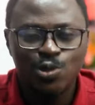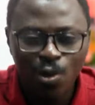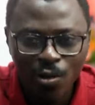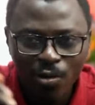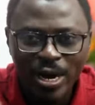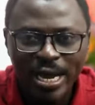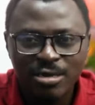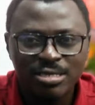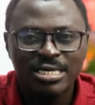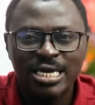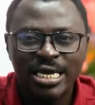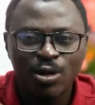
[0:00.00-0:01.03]
Young
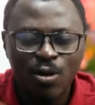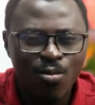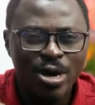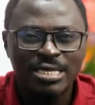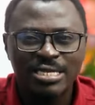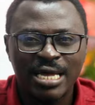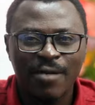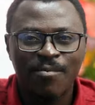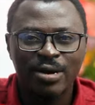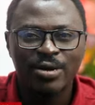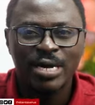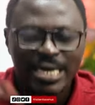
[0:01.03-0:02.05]
girls need young boys now,
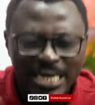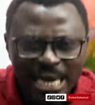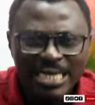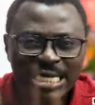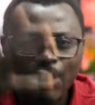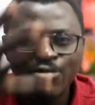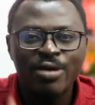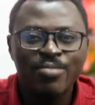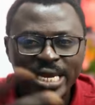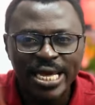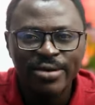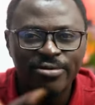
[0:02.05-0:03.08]
man. Nyansa,
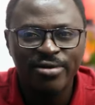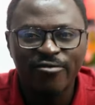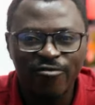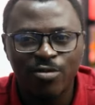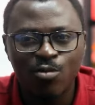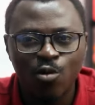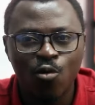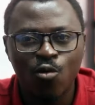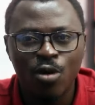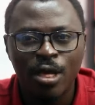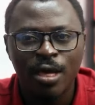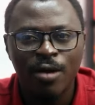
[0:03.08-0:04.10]
we've been the age of
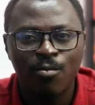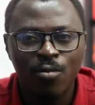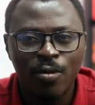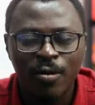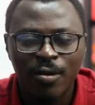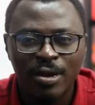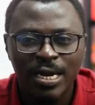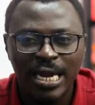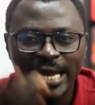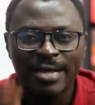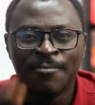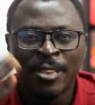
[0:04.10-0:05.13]
free.
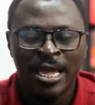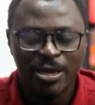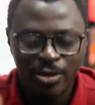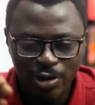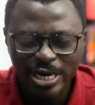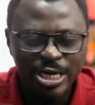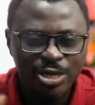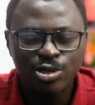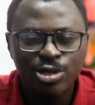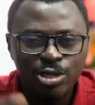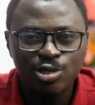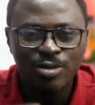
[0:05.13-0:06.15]
Like,
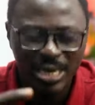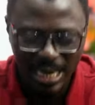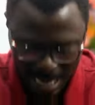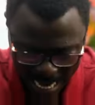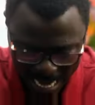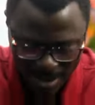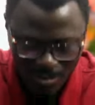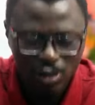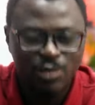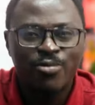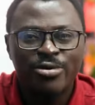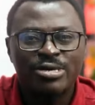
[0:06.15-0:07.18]
you need to like most